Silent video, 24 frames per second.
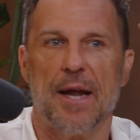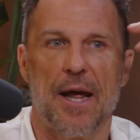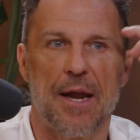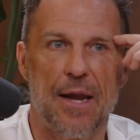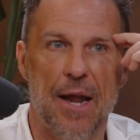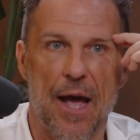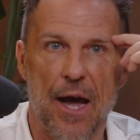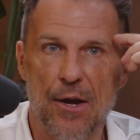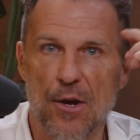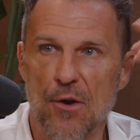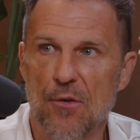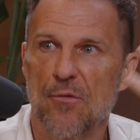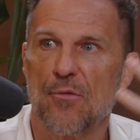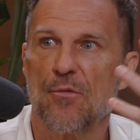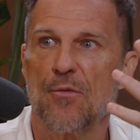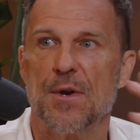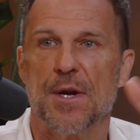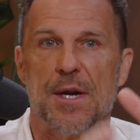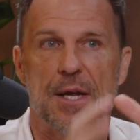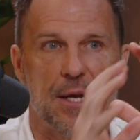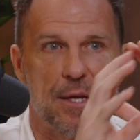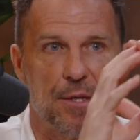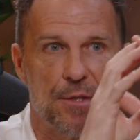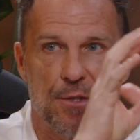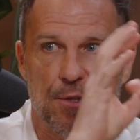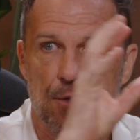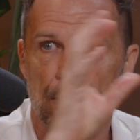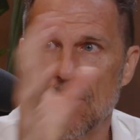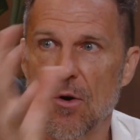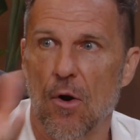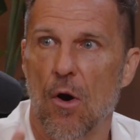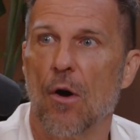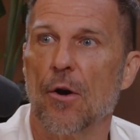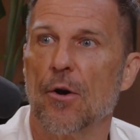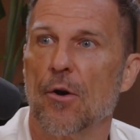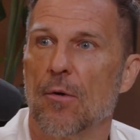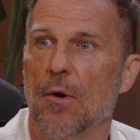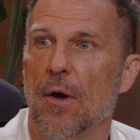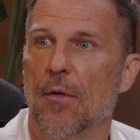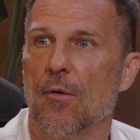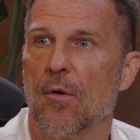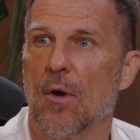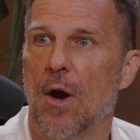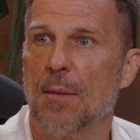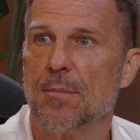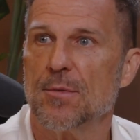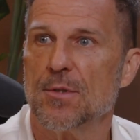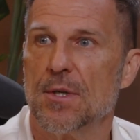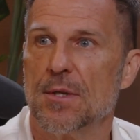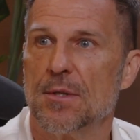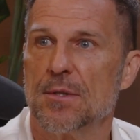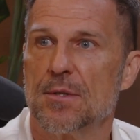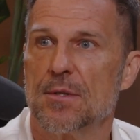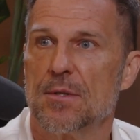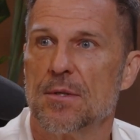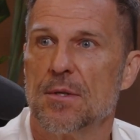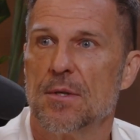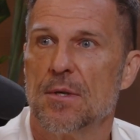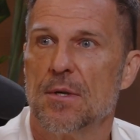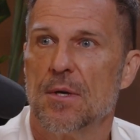and now you're free to consider all your other options.